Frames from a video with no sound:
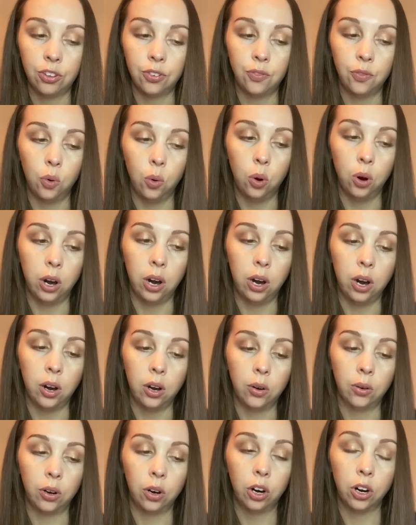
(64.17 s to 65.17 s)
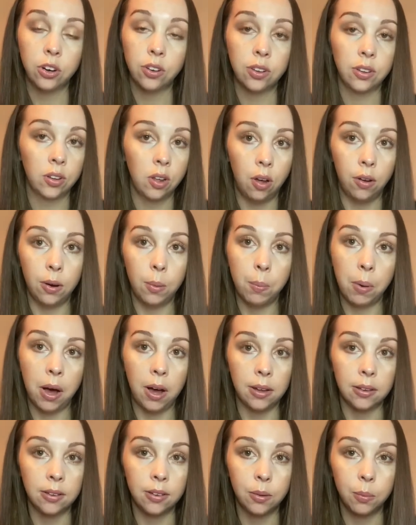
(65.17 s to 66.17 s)
for, hers is called a
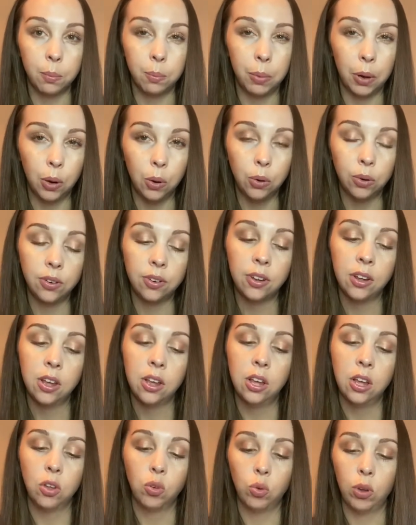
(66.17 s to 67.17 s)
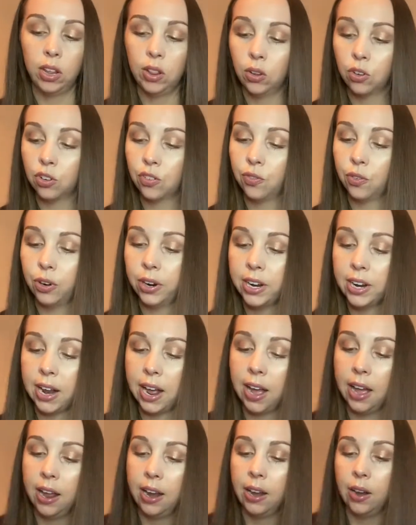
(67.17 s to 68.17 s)
pasta boat. So I looked for it
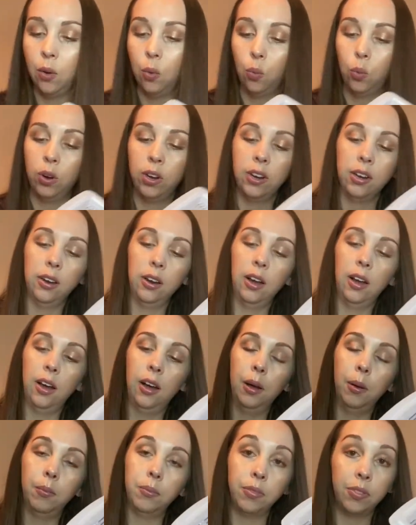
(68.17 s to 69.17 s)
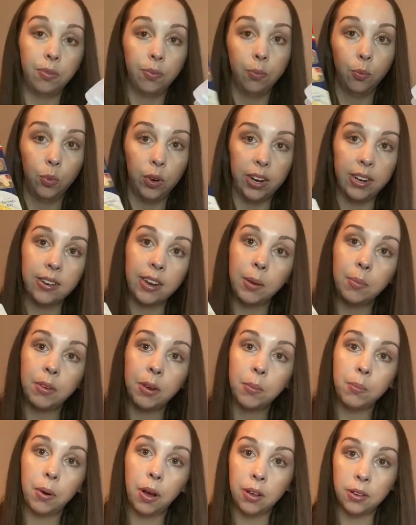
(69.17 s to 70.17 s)
and when um, when I typed
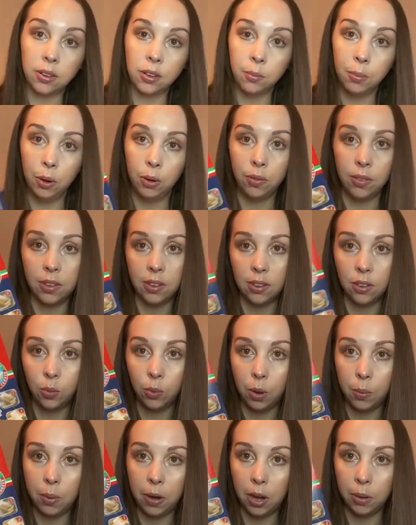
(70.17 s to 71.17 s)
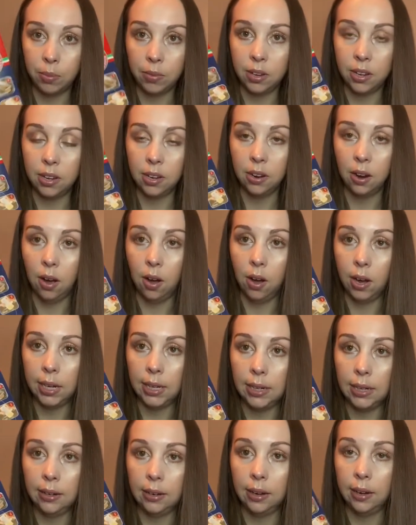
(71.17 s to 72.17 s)
in pasta boat, this is what popped in
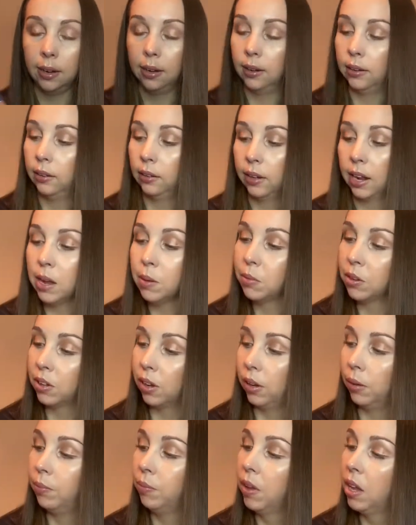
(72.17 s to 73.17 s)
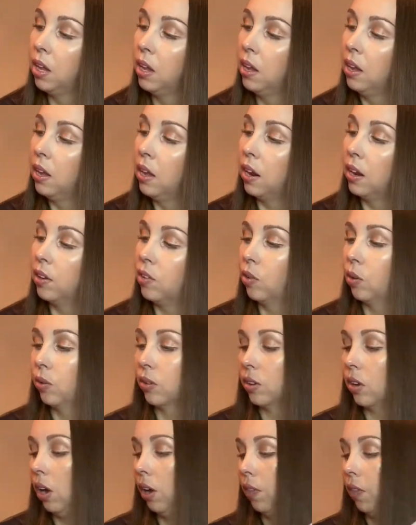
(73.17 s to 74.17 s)
on uh, Amazon. And so it's
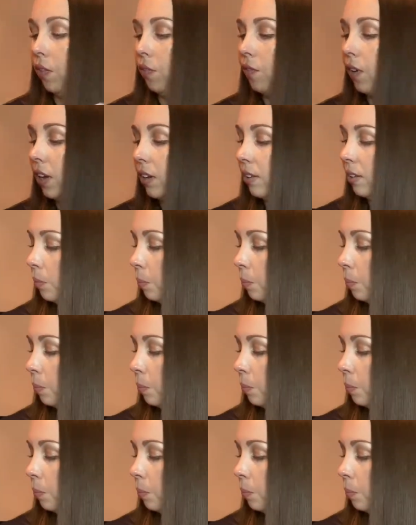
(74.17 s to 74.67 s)
called the Fasta